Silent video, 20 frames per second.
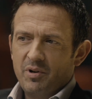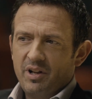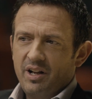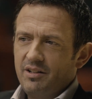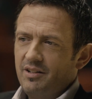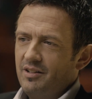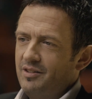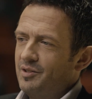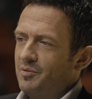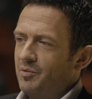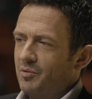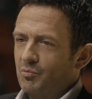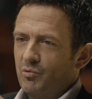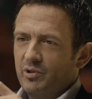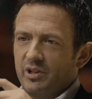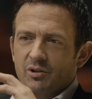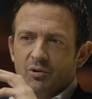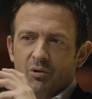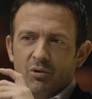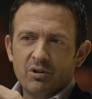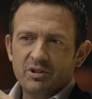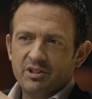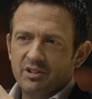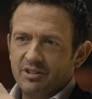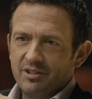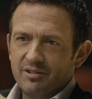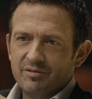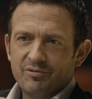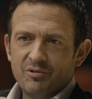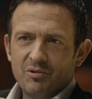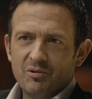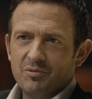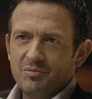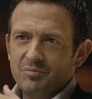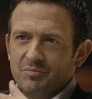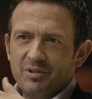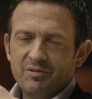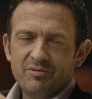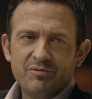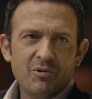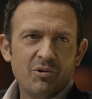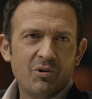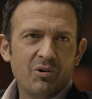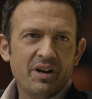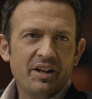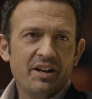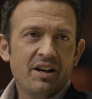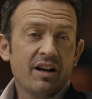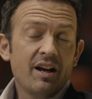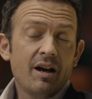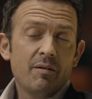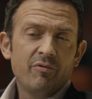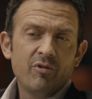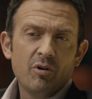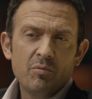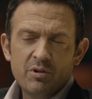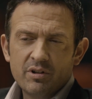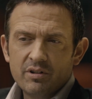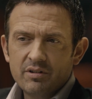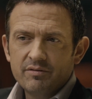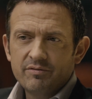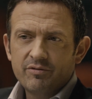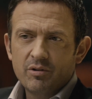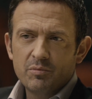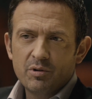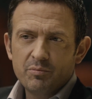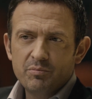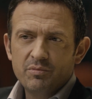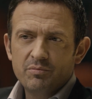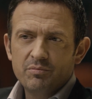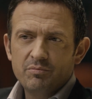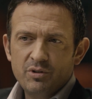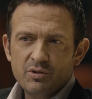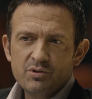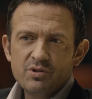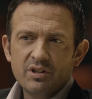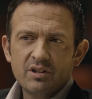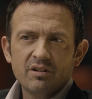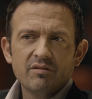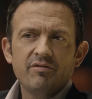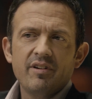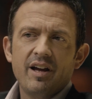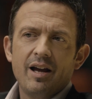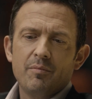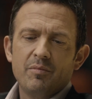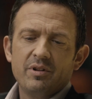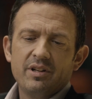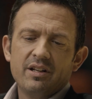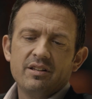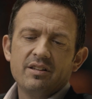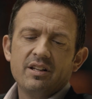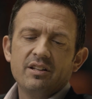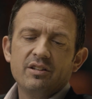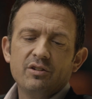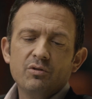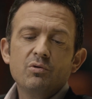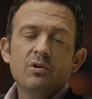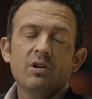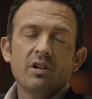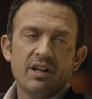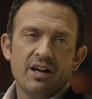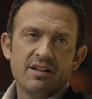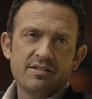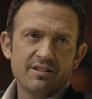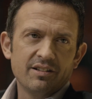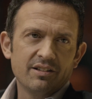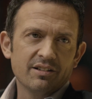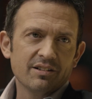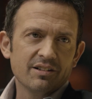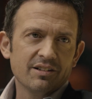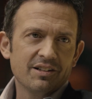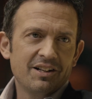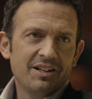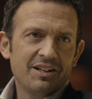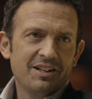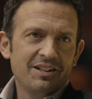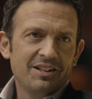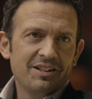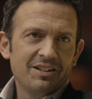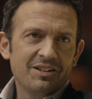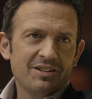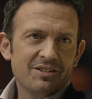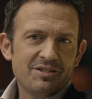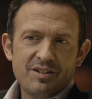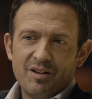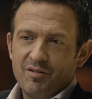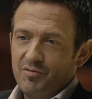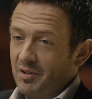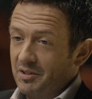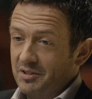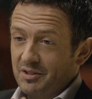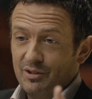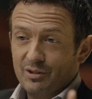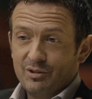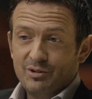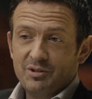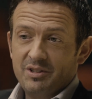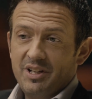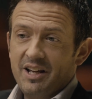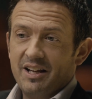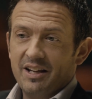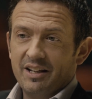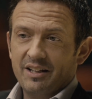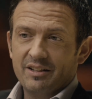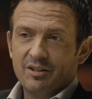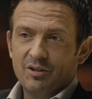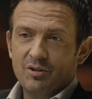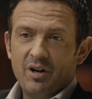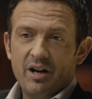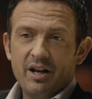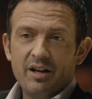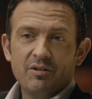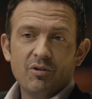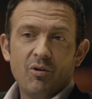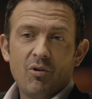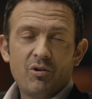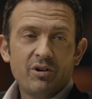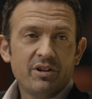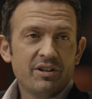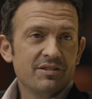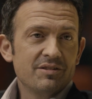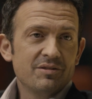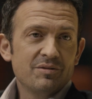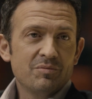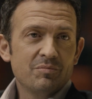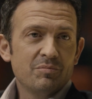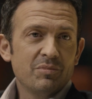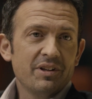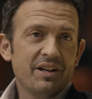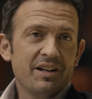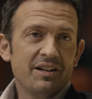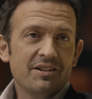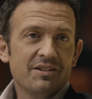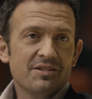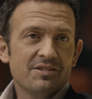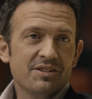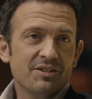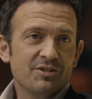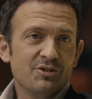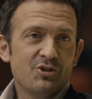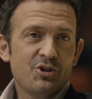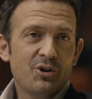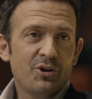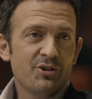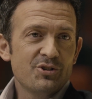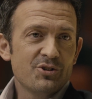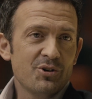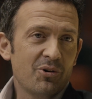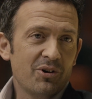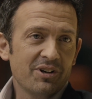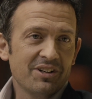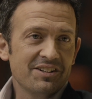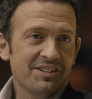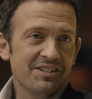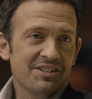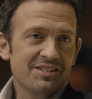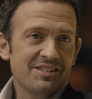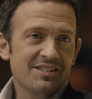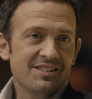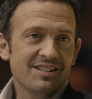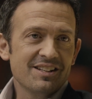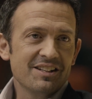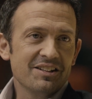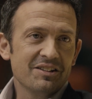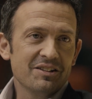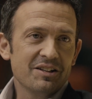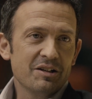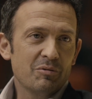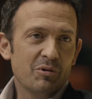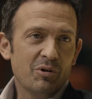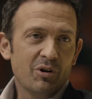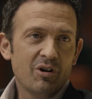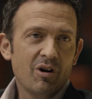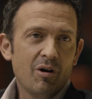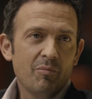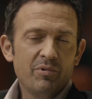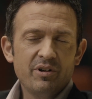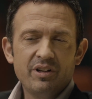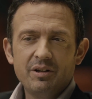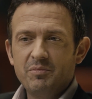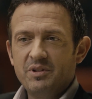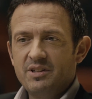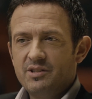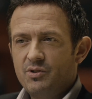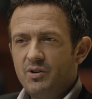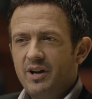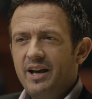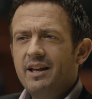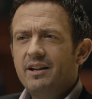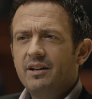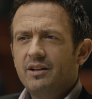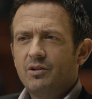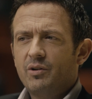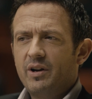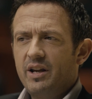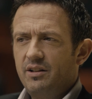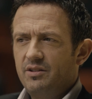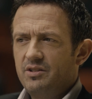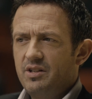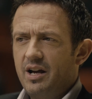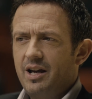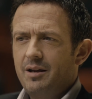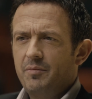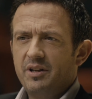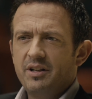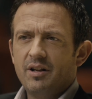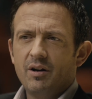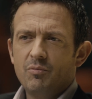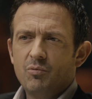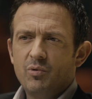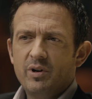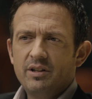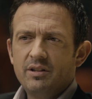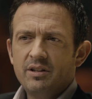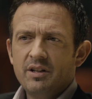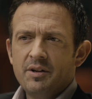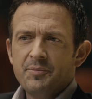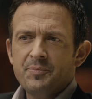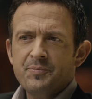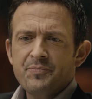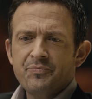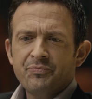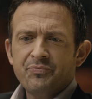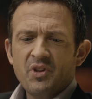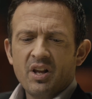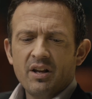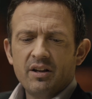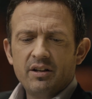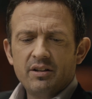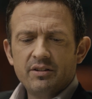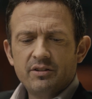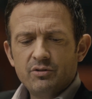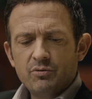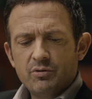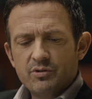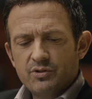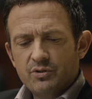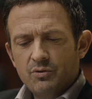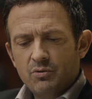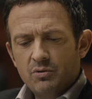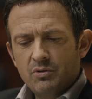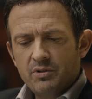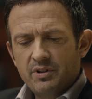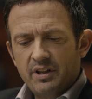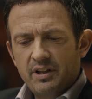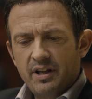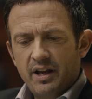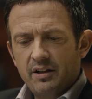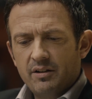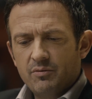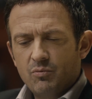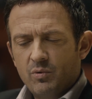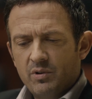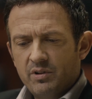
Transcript: but I did the recorder for, before, and I come from a, from a musical family, and they do classical uh, stuff until today. You know, I had organ players and church organists, and they were accompanying me, so I had a great time, and I went Uh, to a school that had a